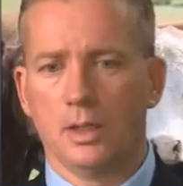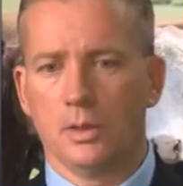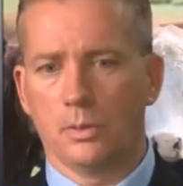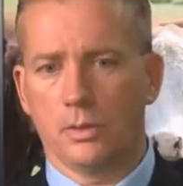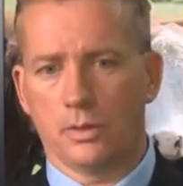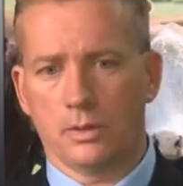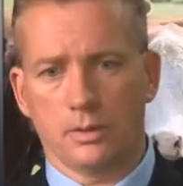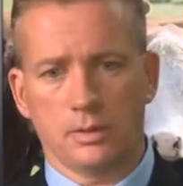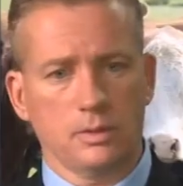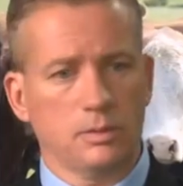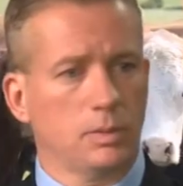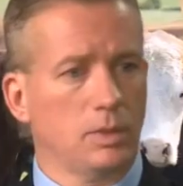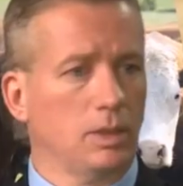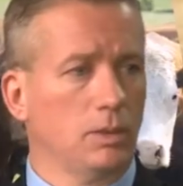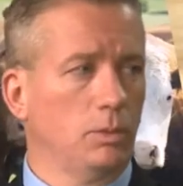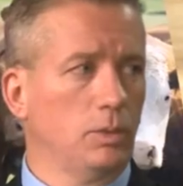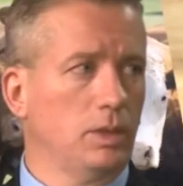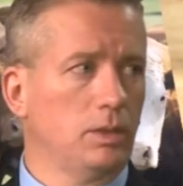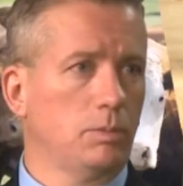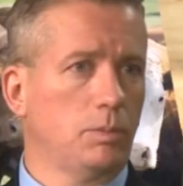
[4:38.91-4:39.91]
whether it be
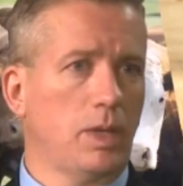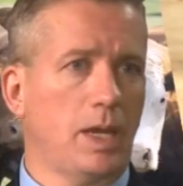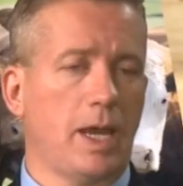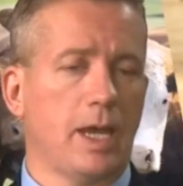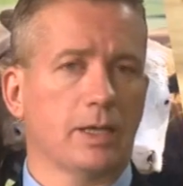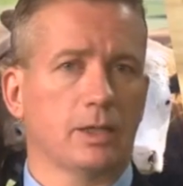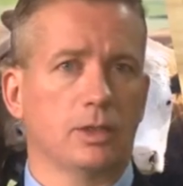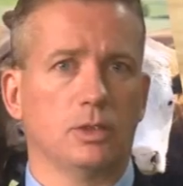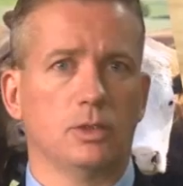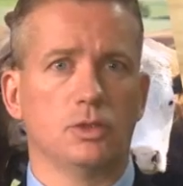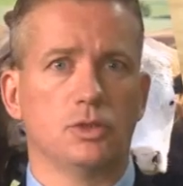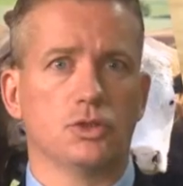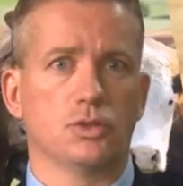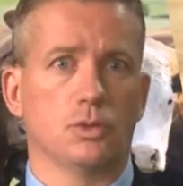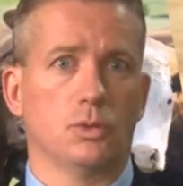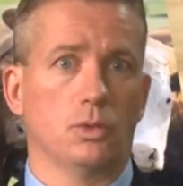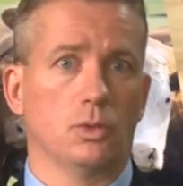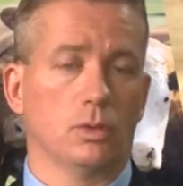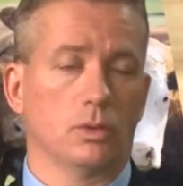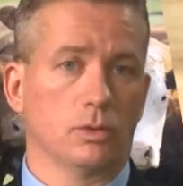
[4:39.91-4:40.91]
a wind package
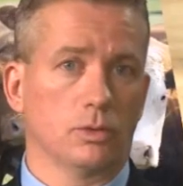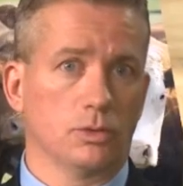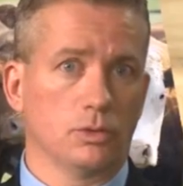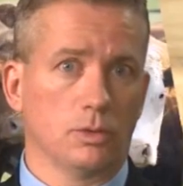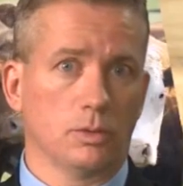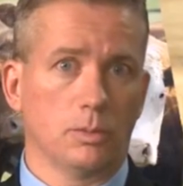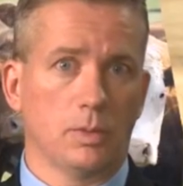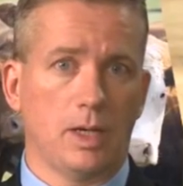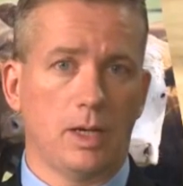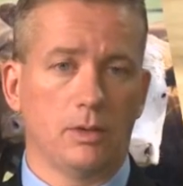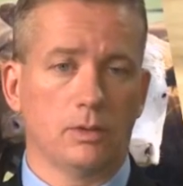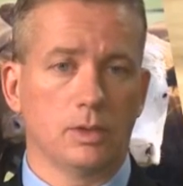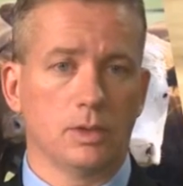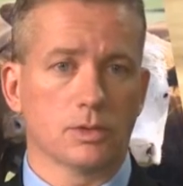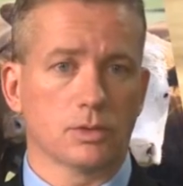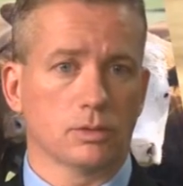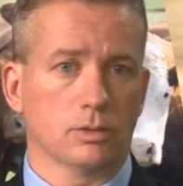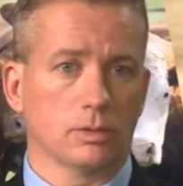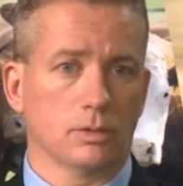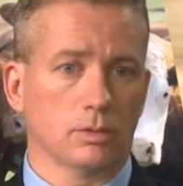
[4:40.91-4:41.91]
or doing
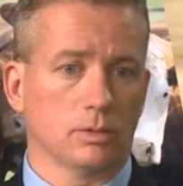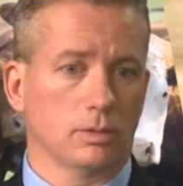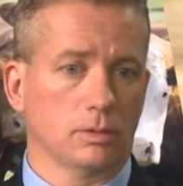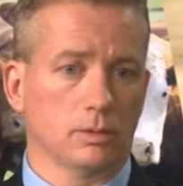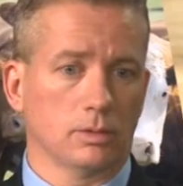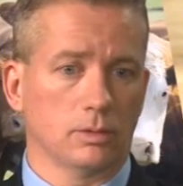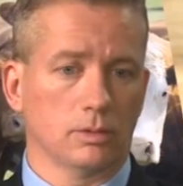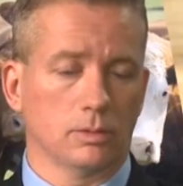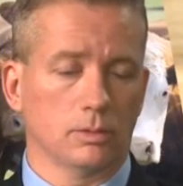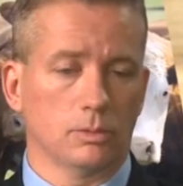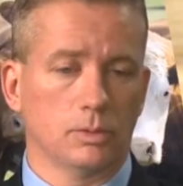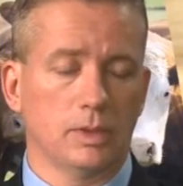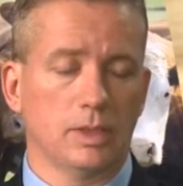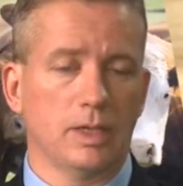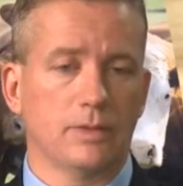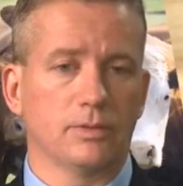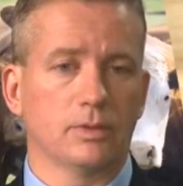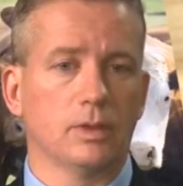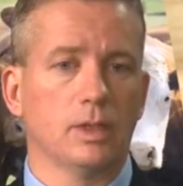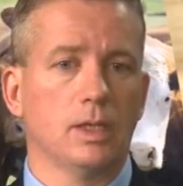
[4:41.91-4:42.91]
biodiesel or
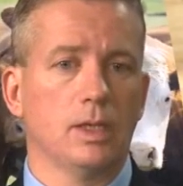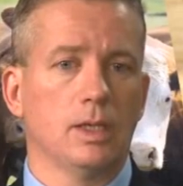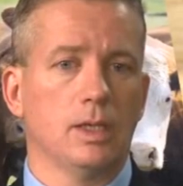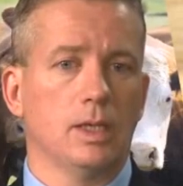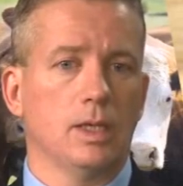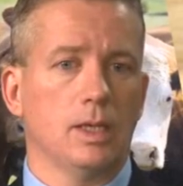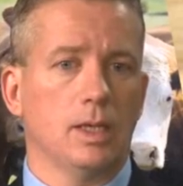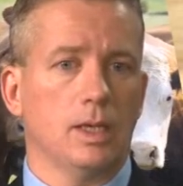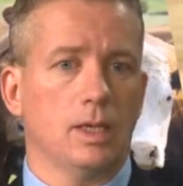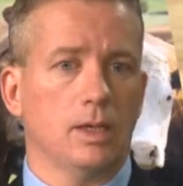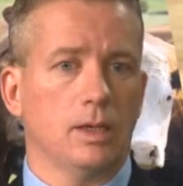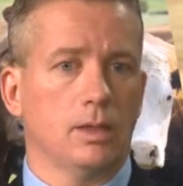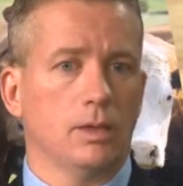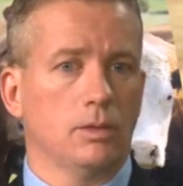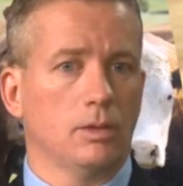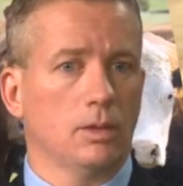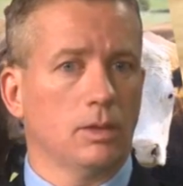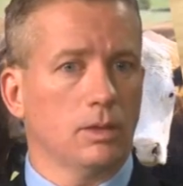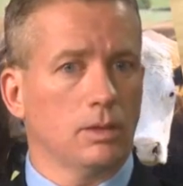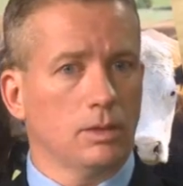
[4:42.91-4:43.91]
whatever,
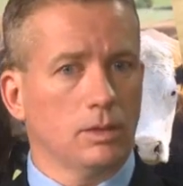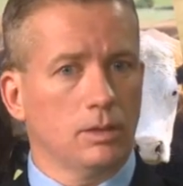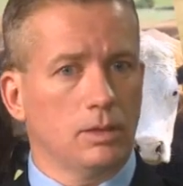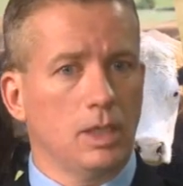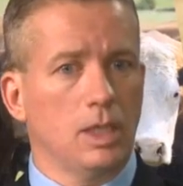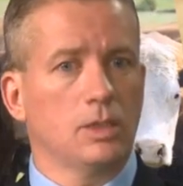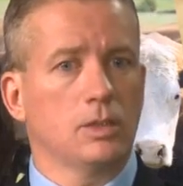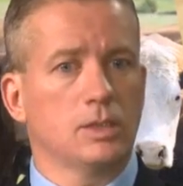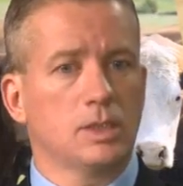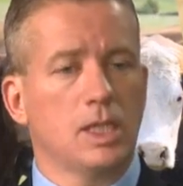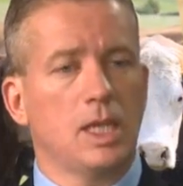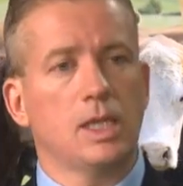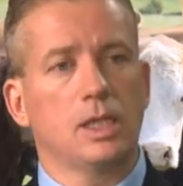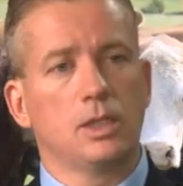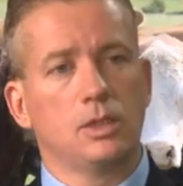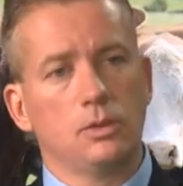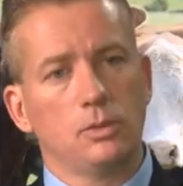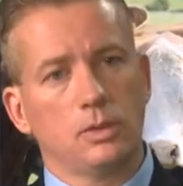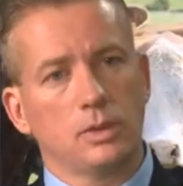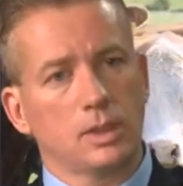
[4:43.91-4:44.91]
they could take
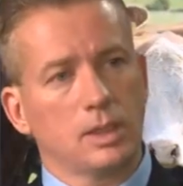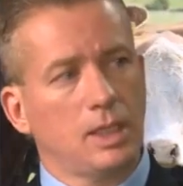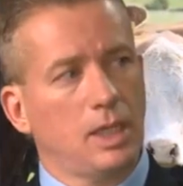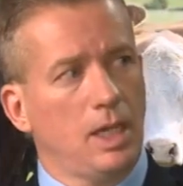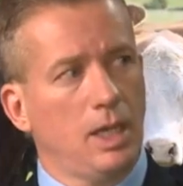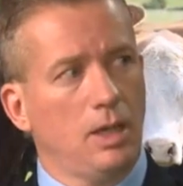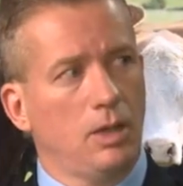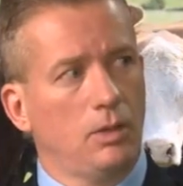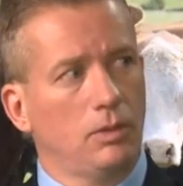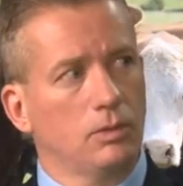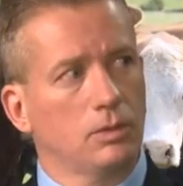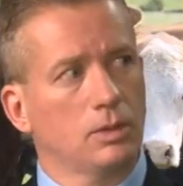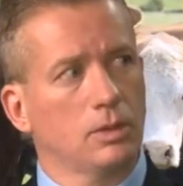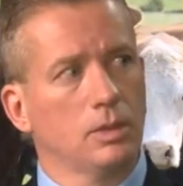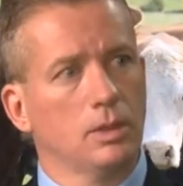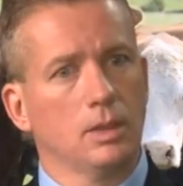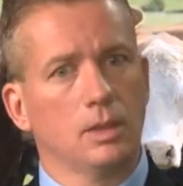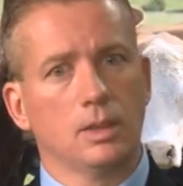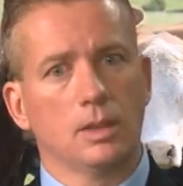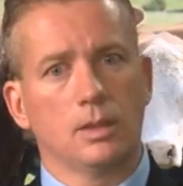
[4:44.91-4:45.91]
into account
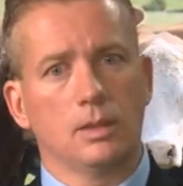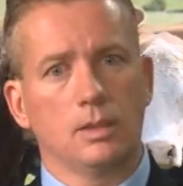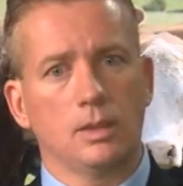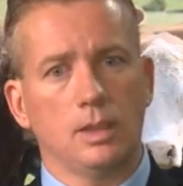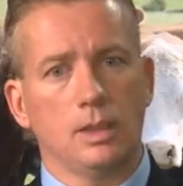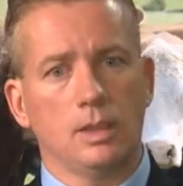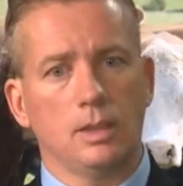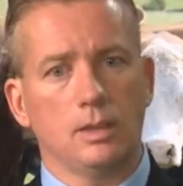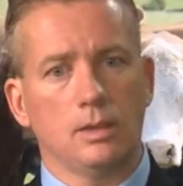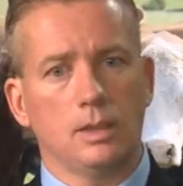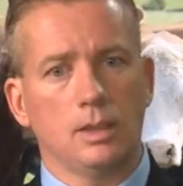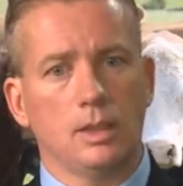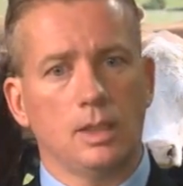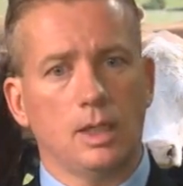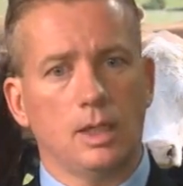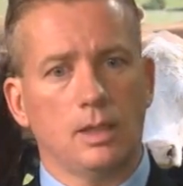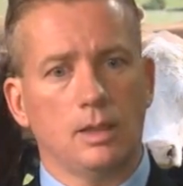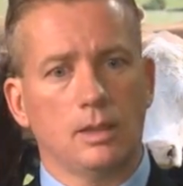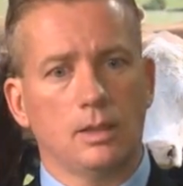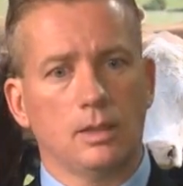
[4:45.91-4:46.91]

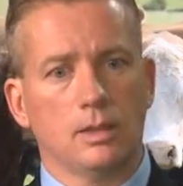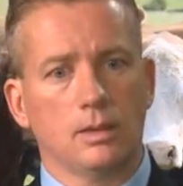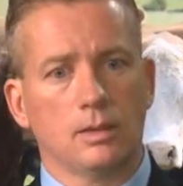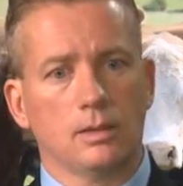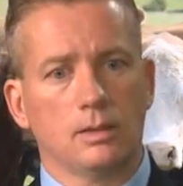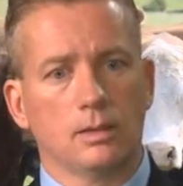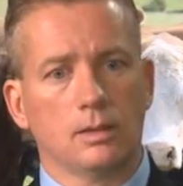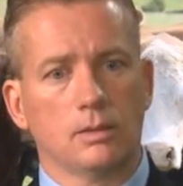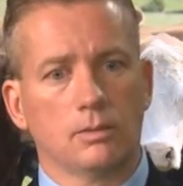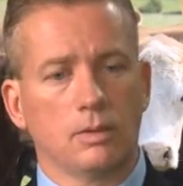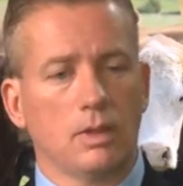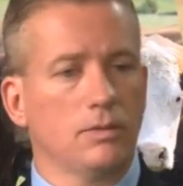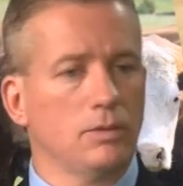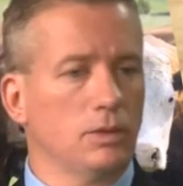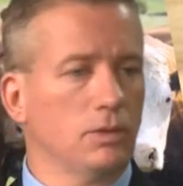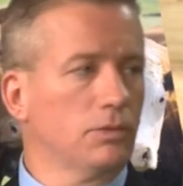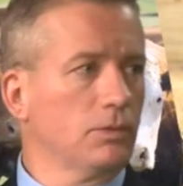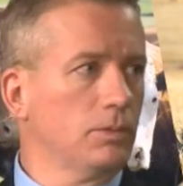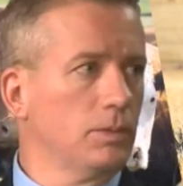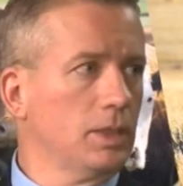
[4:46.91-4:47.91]
the
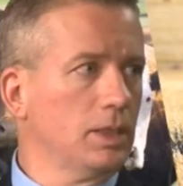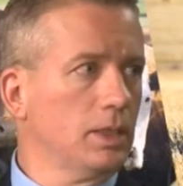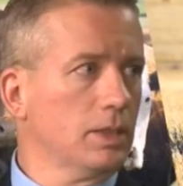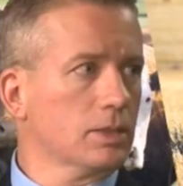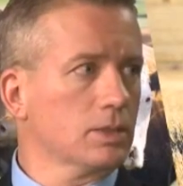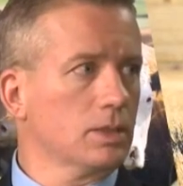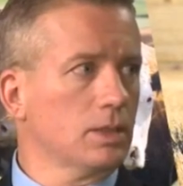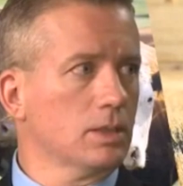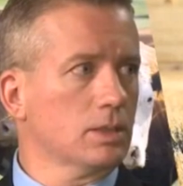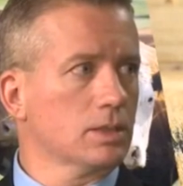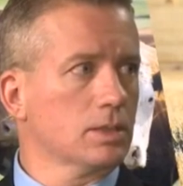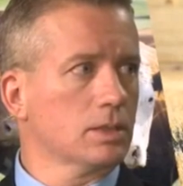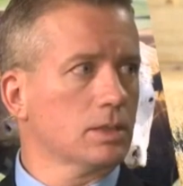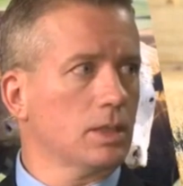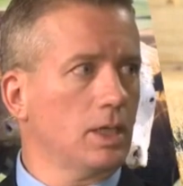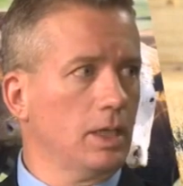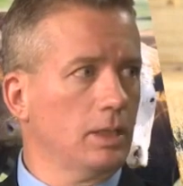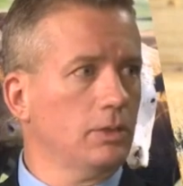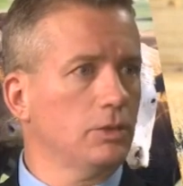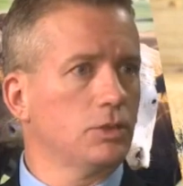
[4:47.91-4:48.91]
revenue from the excess
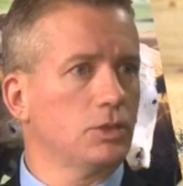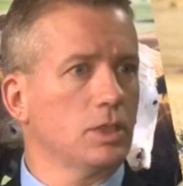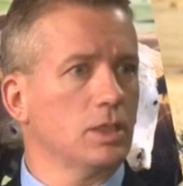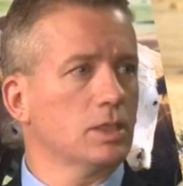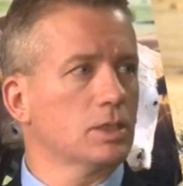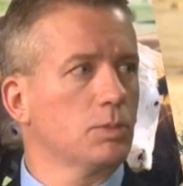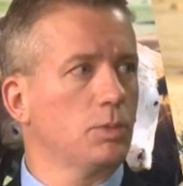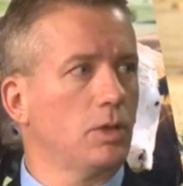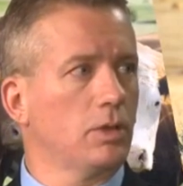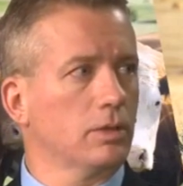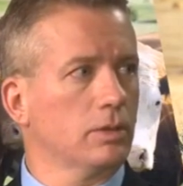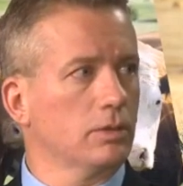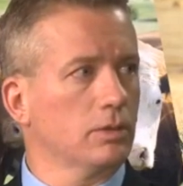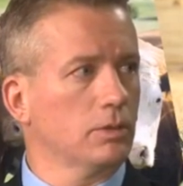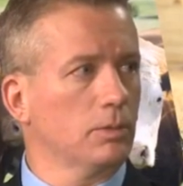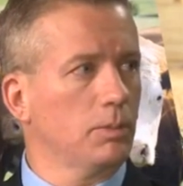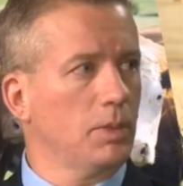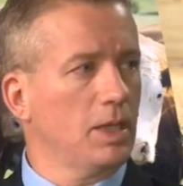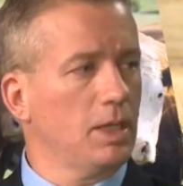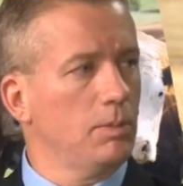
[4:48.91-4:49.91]
energy as part of
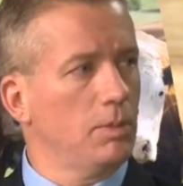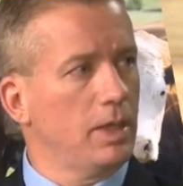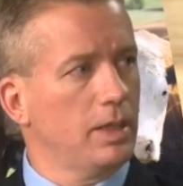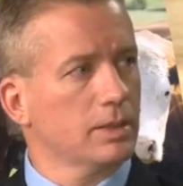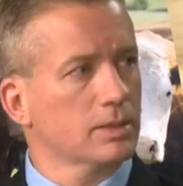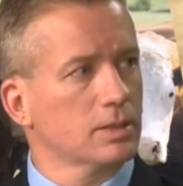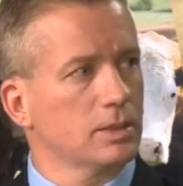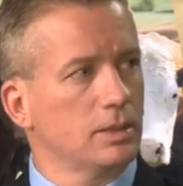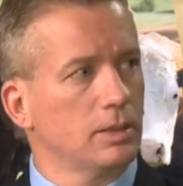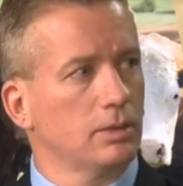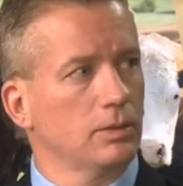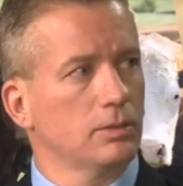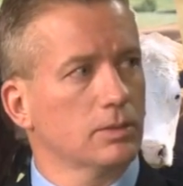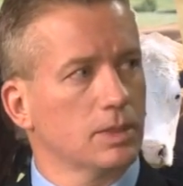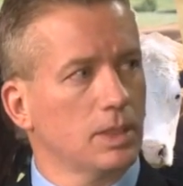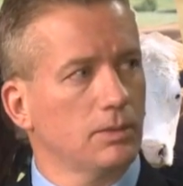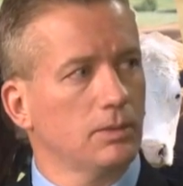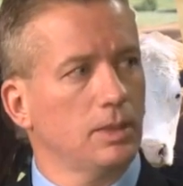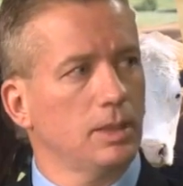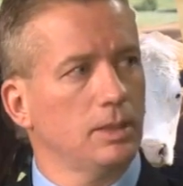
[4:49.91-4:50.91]
their payback scenario. Is
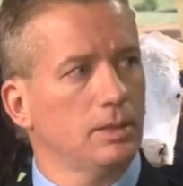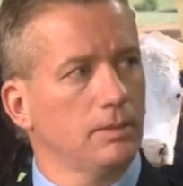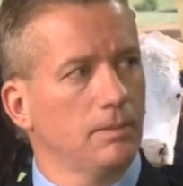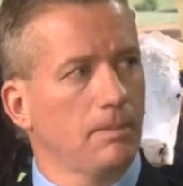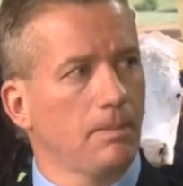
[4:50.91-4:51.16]
that right?